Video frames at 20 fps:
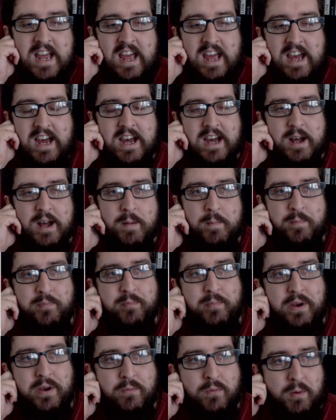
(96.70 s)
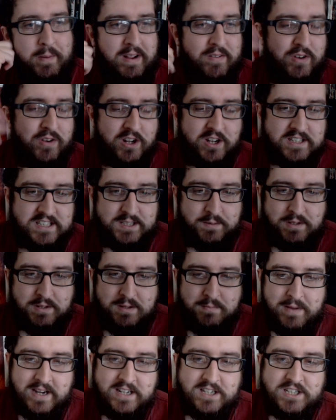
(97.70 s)
But we'll have a look at some of the
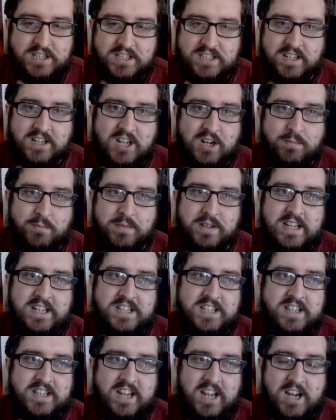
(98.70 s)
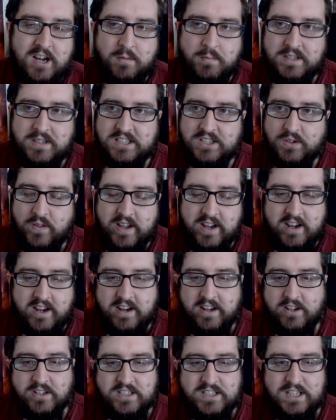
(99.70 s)
miniatures that come with each of the armies and all that kind
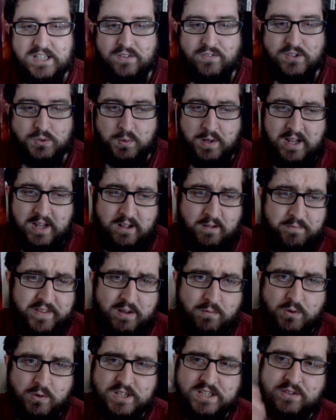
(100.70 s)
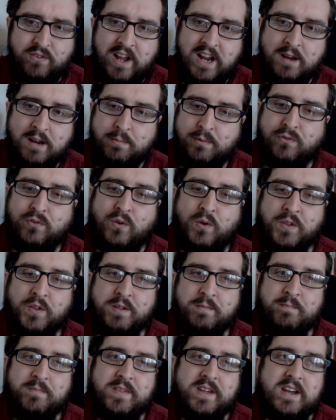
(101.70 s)
of good stuff as well, and what's available for
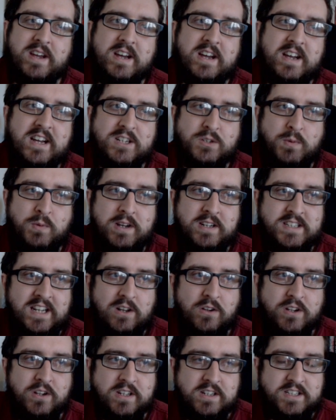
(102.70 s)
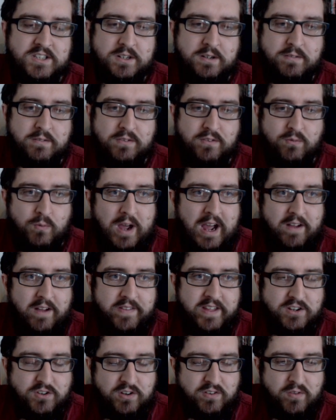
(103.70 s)
them, as well as a look at sort of how
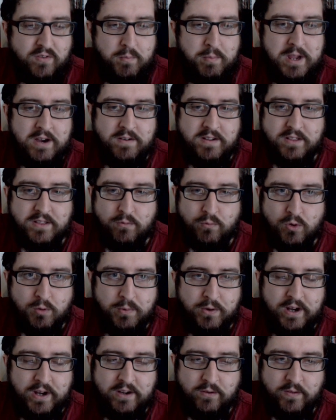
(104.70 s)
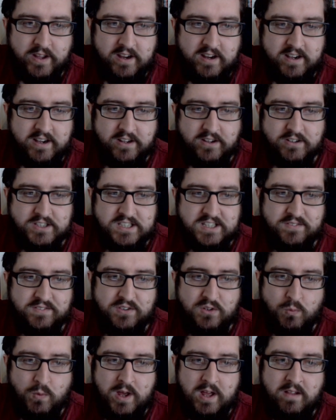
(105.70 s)
they sort of appear in the rulebook and all that kind of good stuff
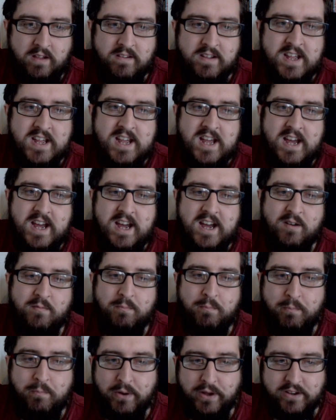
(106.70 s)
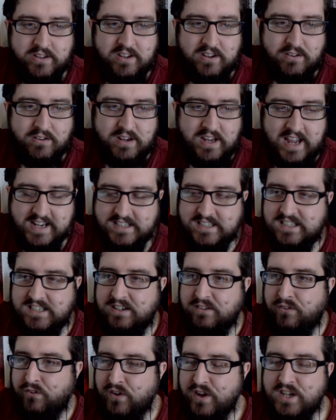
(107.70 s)
as well. But yes,
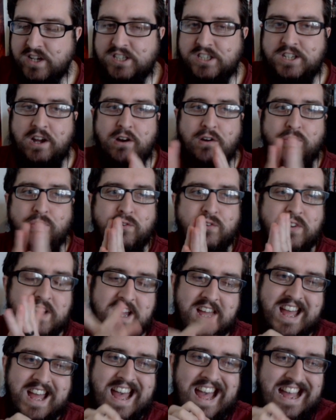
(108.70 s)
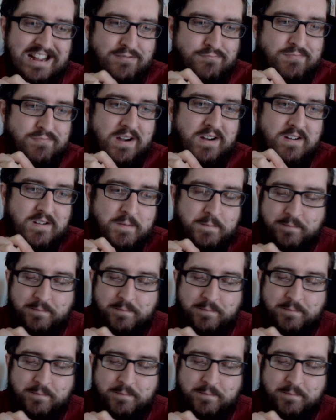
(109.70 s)
first off, Angmar.